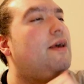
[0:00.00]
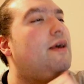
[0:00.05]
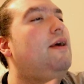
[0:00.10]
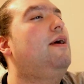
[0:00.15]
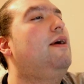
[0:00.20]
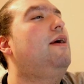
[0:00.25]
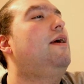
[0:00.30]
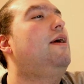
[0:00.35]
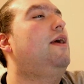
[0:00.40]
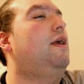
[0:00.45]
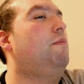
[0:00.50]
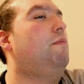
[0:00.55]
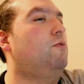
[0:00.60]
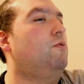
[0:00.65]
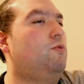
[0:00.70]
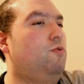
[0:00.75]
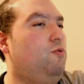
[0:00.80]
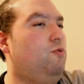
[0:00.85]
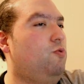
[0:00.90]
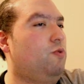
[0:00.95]
able to
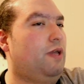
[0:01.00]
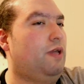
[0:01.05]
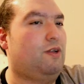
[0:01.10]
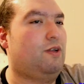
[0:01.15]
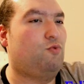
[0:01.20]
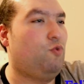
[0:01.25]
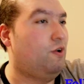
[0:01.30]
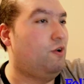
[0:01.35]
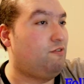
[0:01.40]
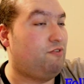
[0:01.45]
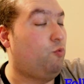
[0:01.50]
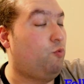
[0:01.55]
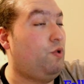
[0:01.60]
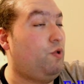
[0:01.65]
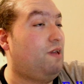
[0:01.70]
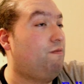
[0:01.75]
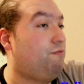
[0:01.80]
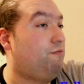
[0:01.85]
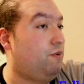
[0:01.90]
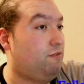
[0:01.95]
do like twice a week,
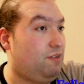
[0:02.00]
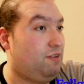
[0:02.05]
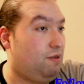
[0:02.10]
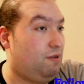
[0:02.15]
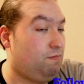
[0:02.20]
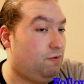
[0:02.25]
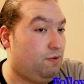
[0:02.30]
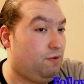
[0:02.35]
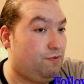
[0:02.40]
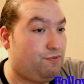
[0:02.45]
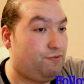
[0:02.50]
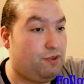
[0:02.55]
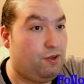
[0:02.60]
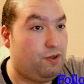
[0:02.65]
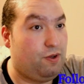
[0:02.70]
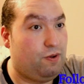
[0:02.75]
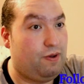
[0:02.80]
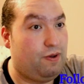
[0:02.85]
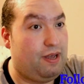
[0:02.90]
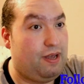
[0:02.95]
for example.
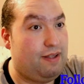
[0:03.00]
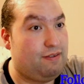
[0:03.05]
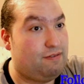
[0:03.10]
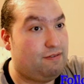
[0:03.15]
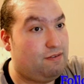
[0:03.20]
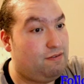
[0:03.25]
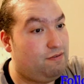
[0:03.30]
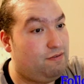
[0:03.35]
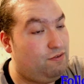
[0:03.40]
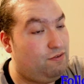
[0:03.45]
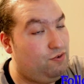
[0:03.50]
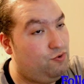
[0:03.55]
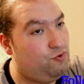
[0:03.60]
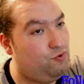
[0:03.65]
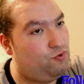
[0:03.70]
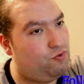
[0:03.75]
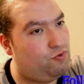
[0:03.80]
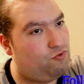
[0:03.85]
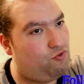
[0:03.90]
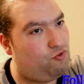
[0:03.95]
So as you
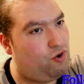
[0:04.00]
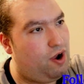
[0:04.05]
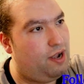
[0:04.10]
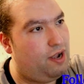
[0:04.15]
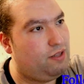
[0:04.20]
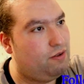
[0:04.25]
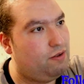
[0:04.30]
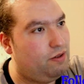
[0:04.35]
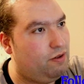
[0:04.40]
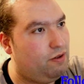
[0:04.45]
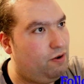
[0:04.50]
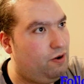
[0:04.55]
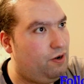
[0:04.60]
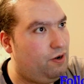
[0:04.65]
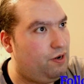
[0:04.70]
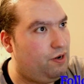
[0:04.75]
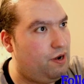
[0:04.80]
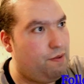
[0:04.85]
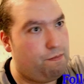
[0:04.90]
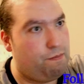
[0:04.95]
try to learn
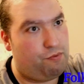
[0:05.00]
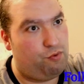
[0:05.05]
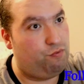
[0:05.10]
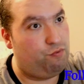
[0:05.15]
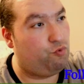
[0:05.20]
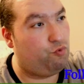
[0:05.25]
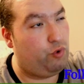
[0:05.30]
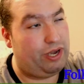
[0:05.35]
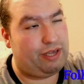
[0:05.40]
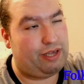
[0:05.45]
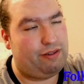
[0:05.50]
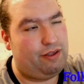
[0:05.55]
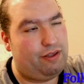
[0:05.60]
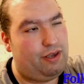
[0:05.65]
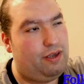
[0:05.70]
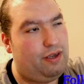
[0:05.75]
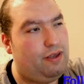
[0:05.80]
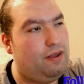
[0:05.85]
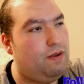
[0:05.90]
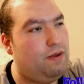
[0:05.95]
and improve
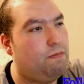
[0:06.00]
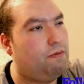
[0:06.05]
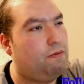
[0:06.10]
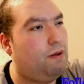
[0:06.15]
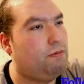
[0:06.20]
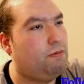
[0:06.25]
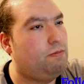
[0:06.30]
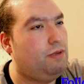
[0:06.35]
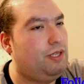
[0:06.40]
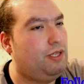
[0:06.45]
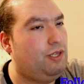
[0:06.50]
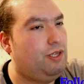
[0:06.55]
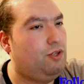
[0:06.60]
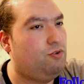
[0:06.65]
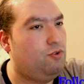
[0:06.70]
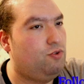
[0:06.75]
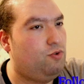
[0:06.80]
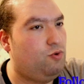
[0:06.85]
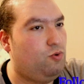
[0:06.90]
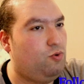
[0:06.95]
quickly, you probably need to
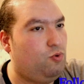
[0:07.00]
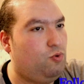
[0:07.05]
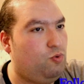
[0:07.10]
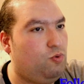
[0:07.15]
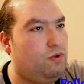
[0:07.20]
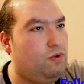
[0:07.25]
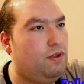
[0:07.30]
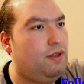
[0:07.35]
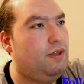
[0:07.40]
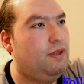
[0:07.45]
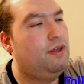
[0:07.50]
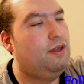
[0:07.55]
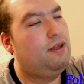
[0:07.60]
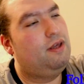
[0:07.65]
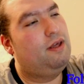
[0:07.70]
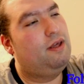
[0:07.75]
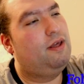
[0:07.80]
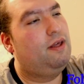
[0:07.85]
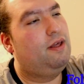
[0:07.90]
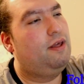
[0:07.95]
do
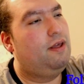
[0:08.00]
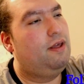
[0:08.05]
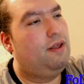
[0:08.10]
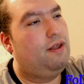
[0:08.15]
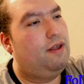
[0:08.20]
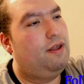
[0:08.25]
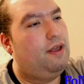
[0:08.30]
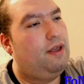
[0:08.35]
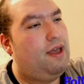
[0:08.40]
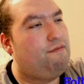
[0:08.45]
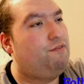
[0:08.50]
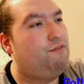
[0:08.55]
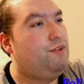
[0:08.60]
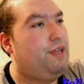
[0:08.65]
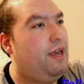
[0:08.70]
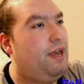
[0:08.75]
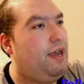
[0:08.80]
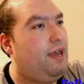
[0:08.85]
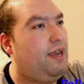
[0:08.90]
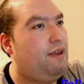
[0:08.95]
every
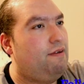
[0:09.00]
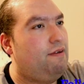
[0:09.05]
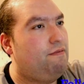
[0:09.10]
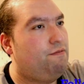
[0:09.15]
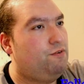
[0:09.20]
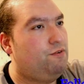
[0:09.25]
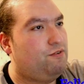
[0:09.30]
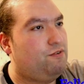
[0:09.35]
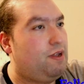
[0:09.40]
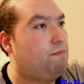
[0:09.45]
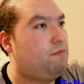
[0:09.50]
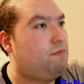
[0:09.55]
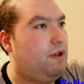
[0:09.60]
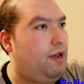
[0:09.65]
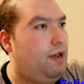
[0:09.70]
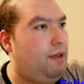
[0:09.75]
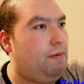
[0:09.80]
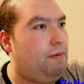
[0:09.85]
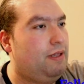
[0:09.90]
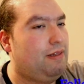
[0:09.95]
day for some time
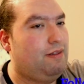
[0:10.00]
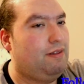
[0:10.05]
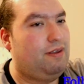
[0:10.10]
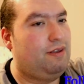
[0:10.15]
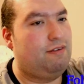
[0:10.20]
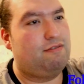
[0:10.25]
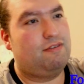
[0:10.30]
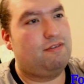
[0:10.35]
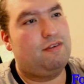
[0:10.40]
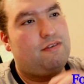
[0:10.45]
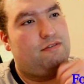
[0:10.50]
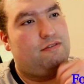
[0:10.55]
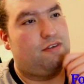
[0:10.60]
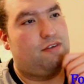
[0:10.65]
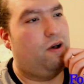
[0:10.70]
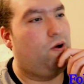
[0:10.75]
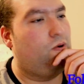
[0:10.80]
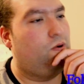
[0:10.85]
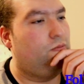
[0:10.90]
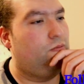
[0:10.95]
at least.
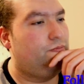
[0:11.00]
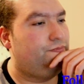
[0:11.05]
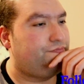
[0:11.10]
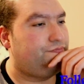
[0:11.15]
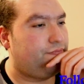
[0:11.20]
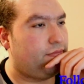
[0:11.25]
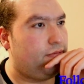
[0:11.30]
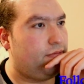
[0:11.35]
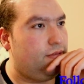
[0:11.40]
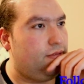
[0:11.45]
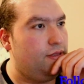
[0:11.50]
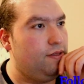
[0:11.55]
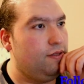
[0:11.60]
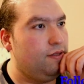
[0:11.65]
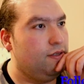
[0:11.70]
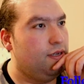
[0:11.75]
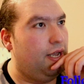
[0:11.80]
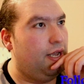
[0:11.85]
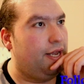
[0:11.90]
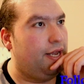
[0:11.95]
So,
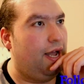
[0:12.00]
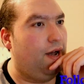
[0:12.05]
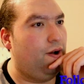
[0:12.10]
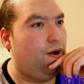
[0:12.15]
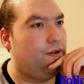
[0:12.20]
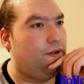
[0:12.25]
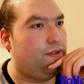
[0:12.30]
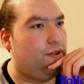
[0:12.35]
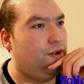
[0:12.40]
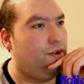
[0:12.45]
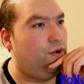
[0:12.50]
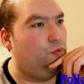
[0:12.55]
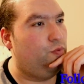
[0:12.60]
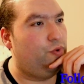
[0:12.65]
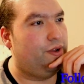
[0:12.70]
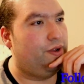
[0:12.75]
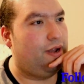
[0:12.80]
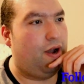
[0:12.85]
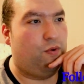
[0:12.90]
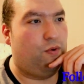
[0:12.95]

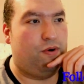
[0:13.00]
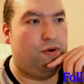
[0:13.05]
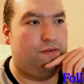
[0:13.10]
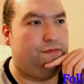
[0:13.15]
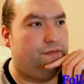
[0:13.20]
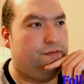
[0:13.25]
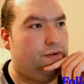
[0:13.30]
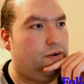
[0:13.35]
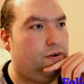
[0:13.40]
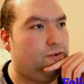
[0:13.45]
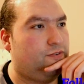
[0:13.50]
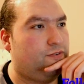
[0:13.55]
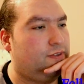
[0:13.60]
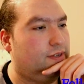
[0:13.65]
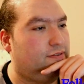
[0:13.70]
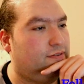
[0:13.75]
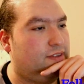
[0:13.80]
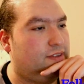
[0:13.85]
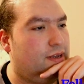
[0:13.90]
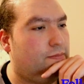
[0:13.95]
our first
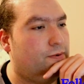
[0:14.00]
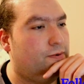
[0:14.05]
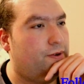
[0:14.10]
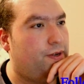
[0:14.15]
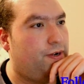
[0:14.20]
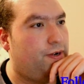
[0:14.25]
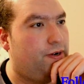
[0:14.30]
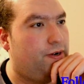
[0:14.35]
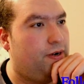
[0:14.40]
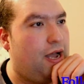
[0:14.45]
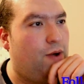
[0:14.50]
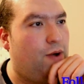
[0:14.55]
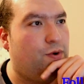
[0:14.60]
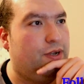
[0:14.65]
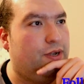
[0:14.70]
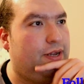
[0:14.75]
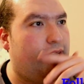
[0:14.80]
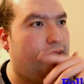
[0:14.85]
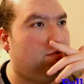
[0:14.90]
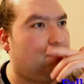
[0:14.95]
example here, how could
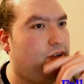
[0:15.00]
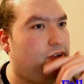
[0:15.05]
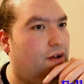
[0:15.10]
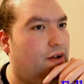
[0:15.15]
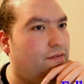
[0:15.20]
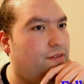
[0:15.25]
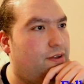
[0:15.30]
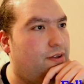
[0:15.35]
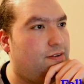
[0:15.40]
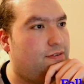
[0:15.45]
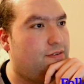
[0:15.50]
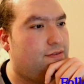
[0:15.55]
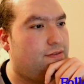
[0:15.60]
I solve this?